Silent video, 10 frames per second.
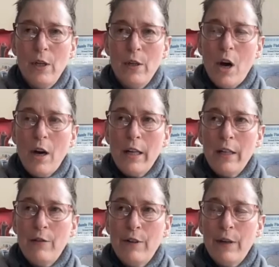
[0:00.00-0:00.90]
taught
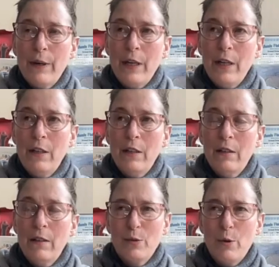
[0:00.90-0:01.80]
in a very
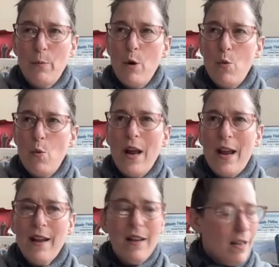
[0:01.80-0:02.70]
remote
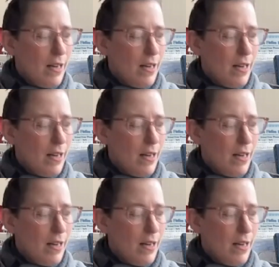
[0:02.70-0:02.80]
way,